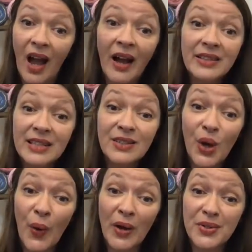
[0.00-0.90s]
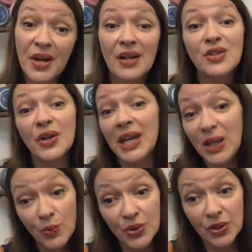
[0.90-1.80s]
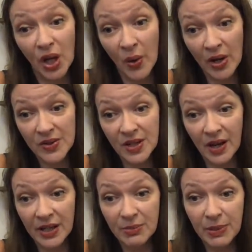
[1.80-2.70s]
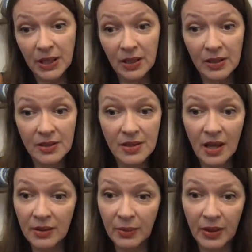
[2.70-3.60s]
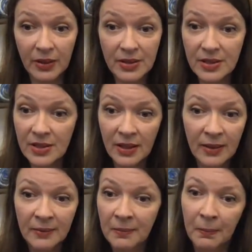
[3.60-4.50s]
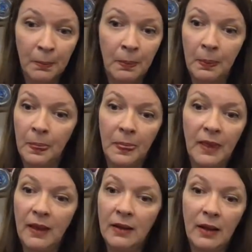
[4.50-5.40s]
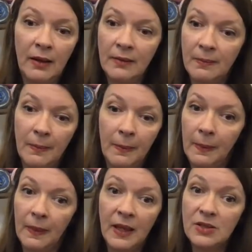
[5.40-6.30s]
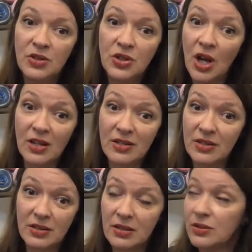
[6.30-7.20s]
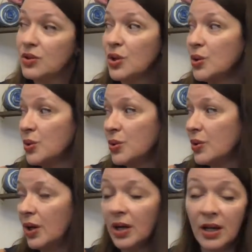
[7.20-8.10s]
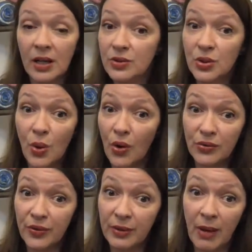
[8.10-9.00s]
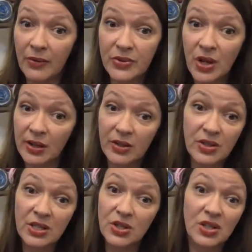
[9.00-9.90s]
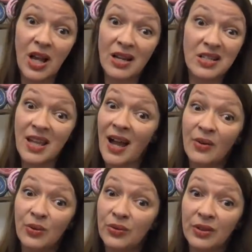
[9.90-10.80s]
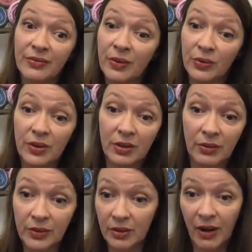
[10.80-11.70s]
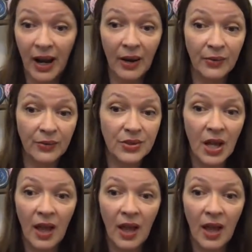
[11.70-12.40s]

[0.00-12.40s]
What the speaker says: didn't go outside, so he wouldn't go outside because otherwise, it's just too hot for them outside because he just lies down on the ground